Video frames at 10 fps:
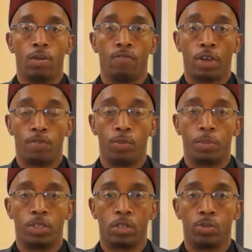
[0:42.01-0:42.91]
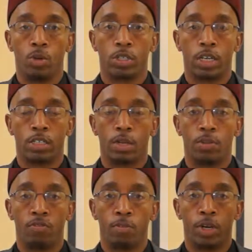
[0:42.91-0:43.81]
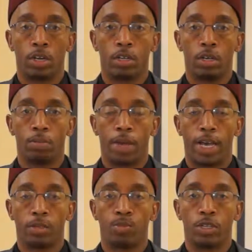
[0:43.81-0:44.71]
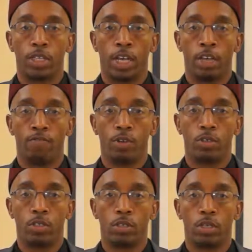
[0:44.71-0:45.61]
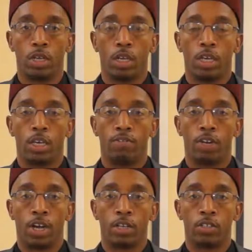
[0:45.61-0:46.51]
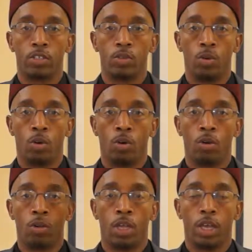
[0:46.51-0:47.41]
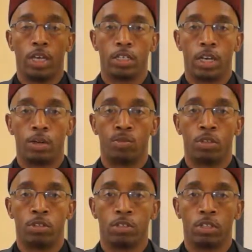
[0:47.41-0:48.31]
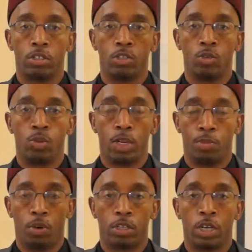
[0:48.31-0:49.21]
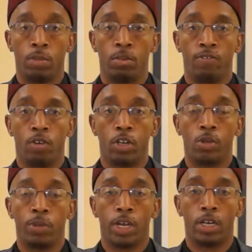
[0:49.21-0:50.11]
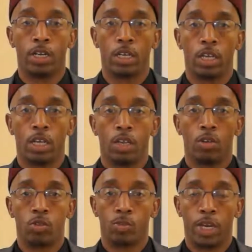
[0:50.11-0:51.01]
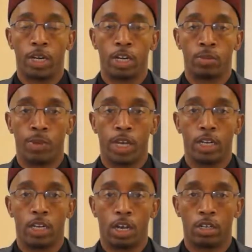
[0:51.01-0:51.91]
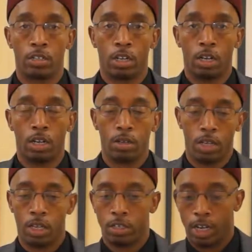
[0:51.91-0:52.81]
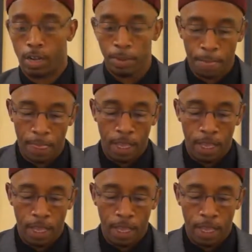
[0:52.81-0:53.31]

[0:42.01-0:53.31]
faithful members of the Moorish Science Temple of America, past, present, and future, and giving honors to all Asiatic brothers and sisters doing their part to uplift all humanity, because man honors man, he honors Allah. Islam,